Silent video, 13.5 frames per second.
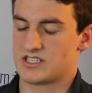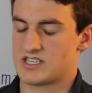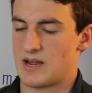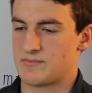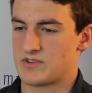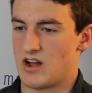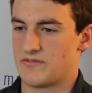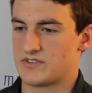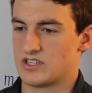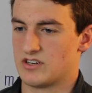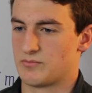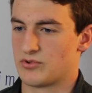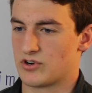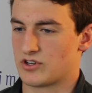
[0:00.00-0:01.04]
stepped off
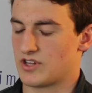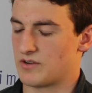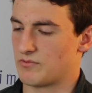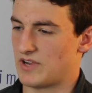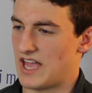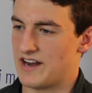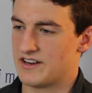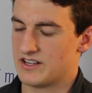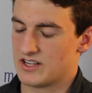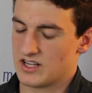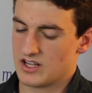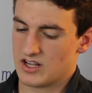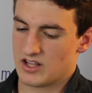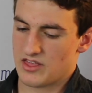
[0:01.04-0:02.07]
into Brooklyn, we had
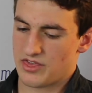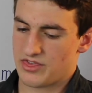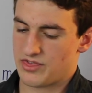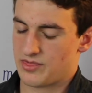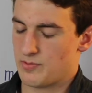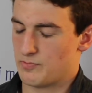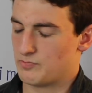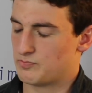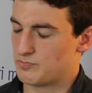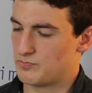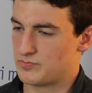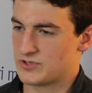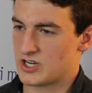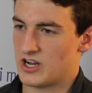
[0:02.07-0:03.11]

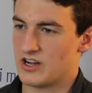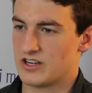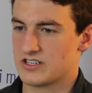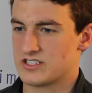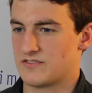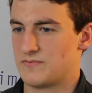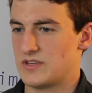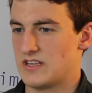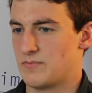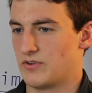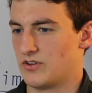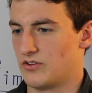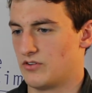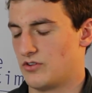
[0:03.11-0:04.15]
tons of
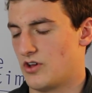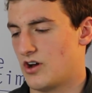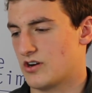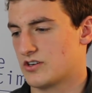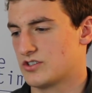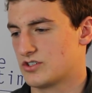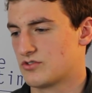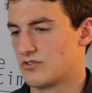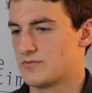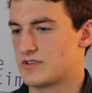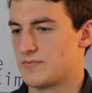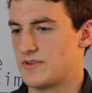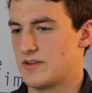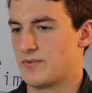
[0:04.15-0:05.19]
people, large
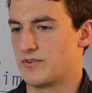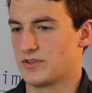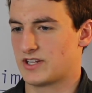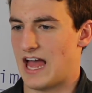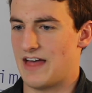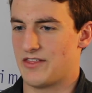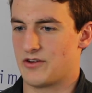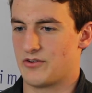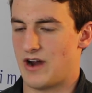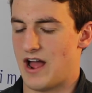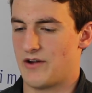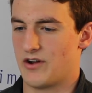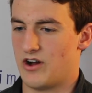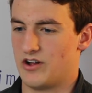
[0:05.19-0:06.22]
groups of people gathered
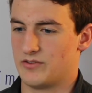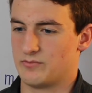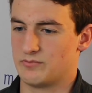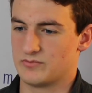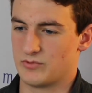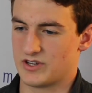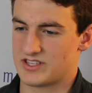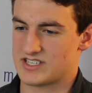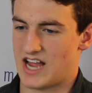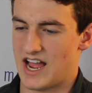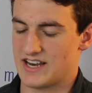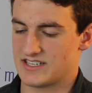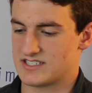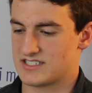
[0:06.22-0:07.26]
around, all with
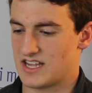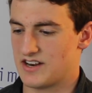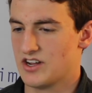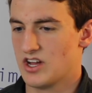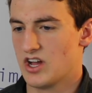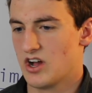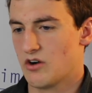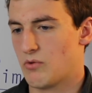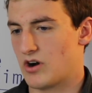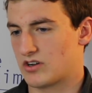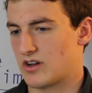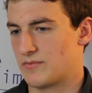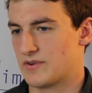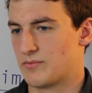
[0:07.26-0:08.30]
signs that said,
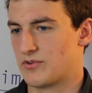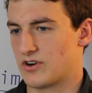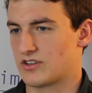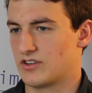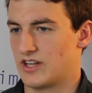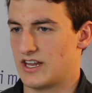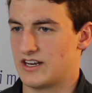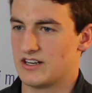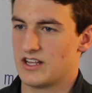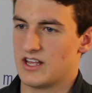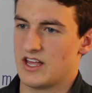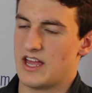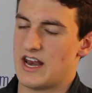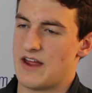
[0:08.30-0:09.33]
"Welcome to Brooklyn,"
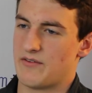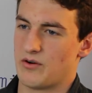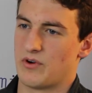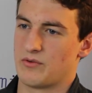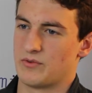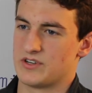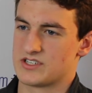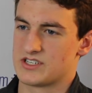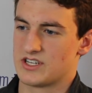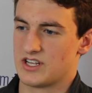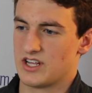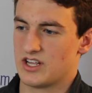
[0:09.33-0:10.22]
and everyone was,